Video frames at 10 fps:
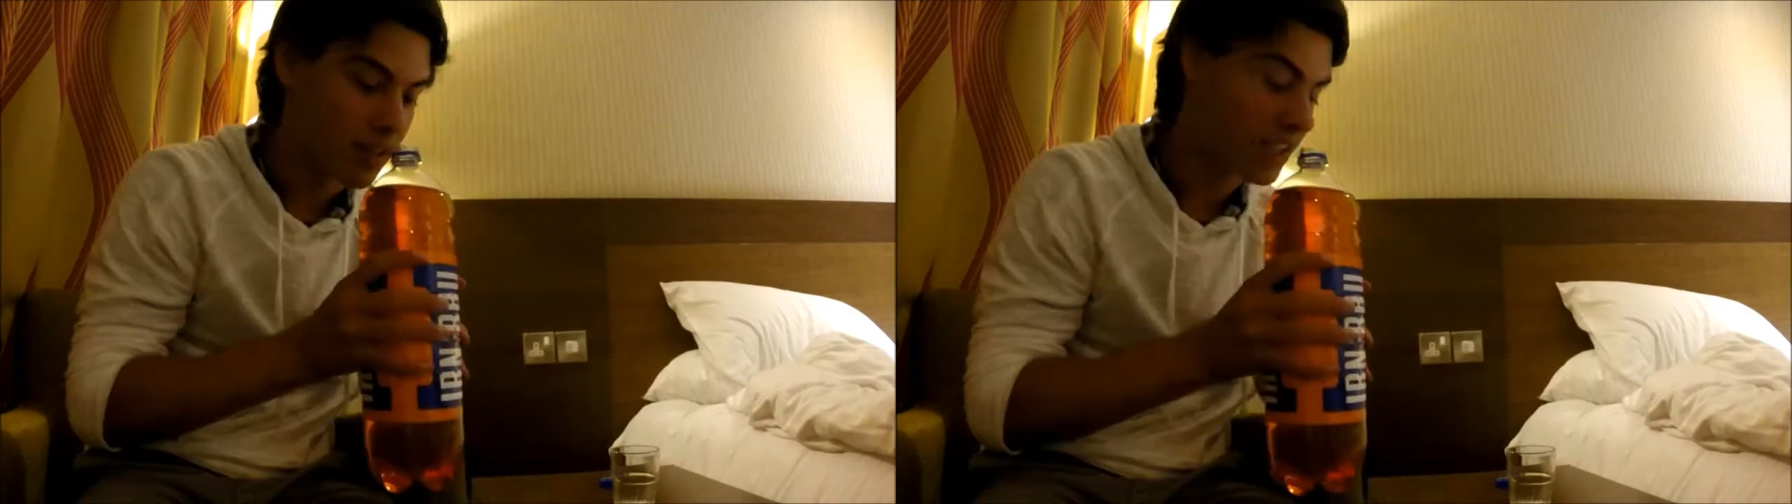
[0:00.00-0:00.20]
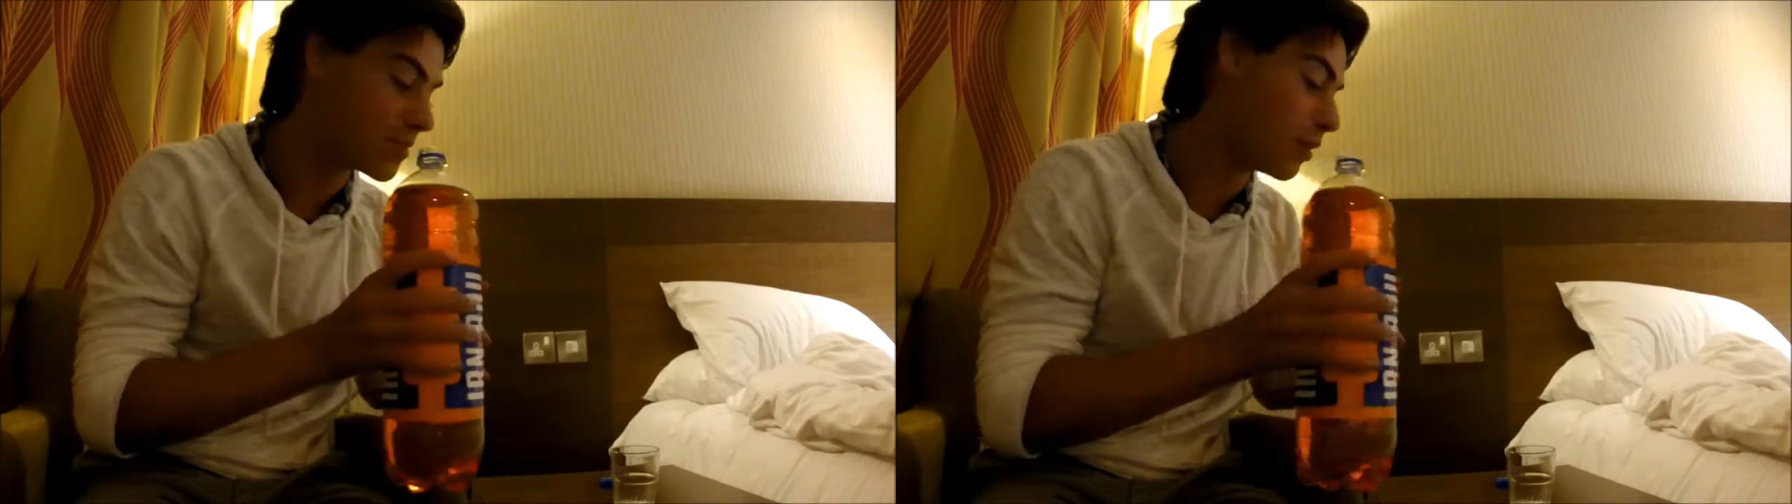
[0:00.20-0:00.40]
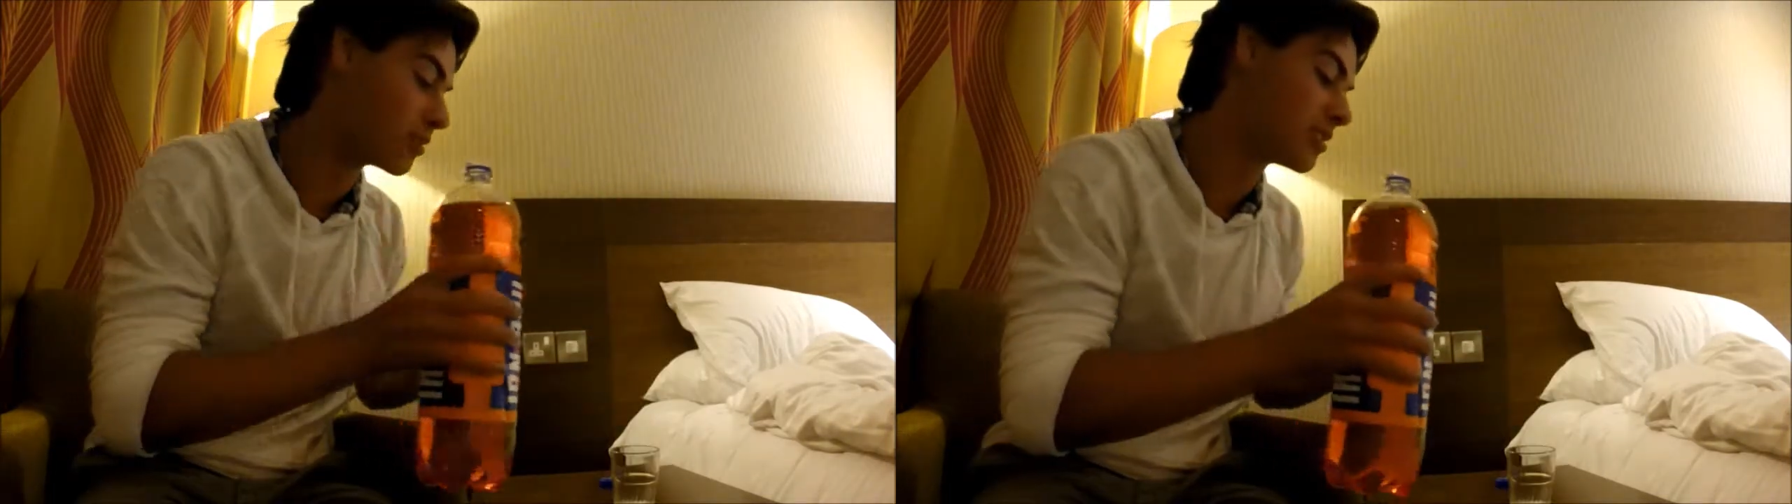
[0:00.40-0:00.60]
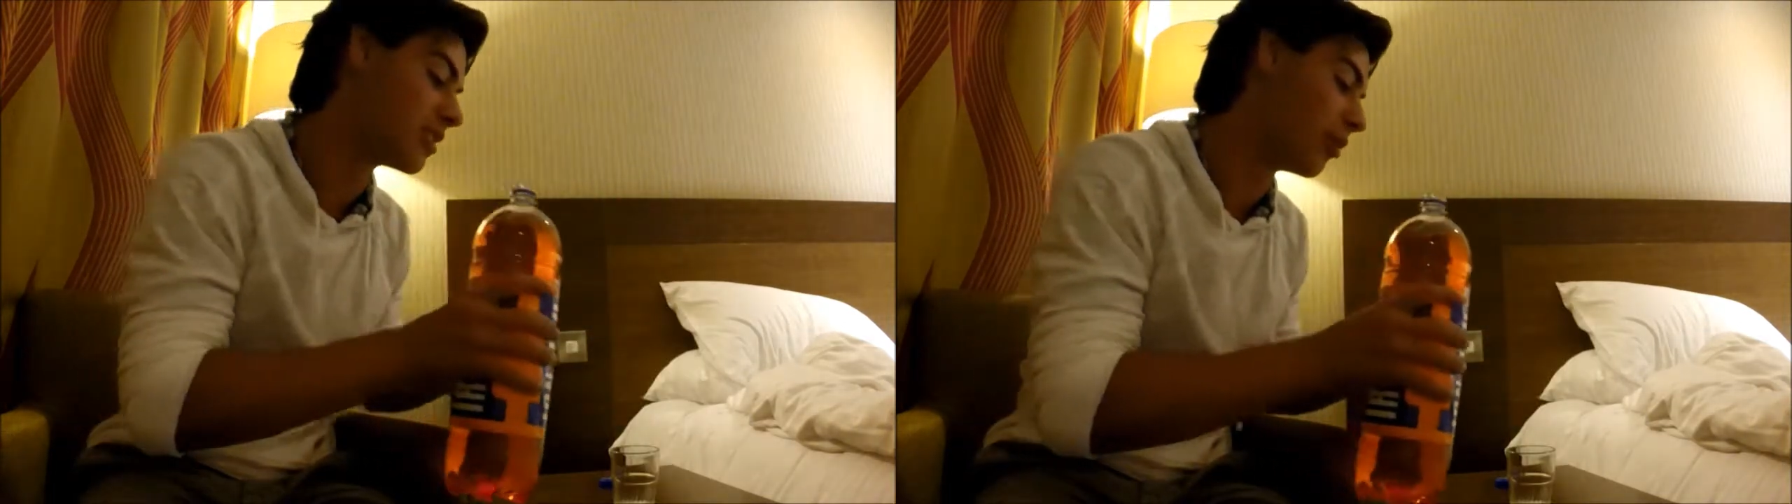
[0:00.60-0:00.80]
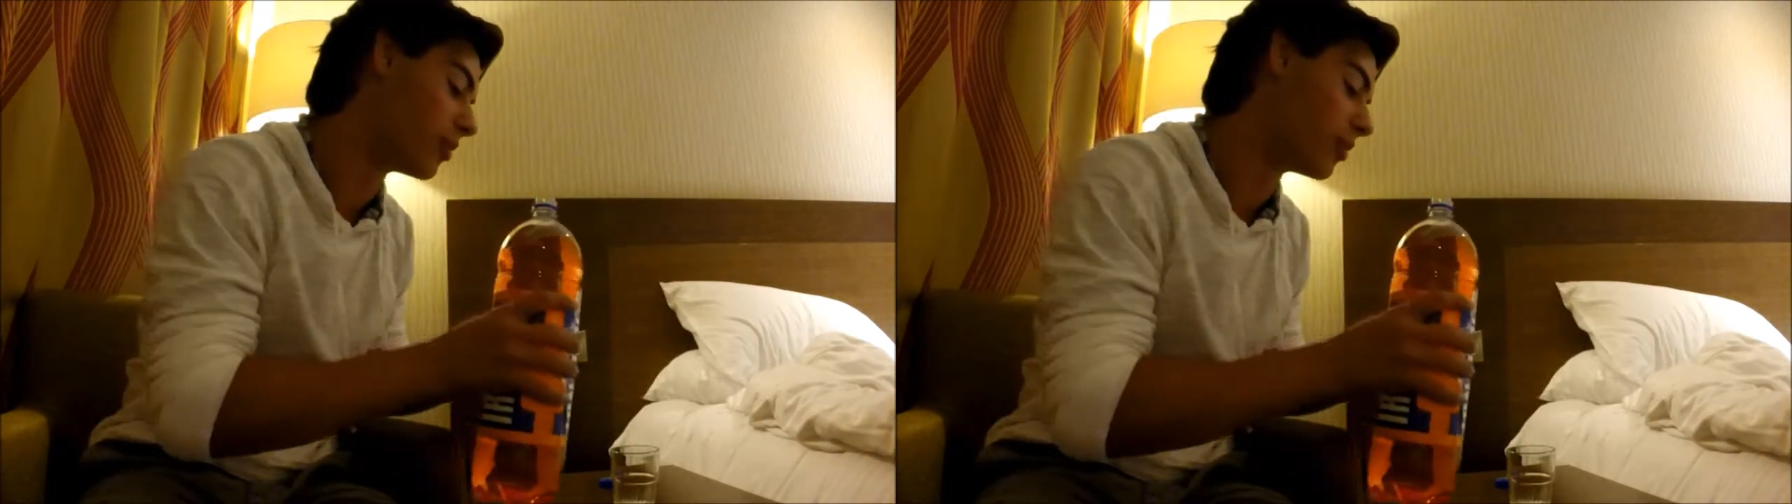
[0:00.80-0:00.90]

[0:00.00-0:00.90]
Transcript: That smells so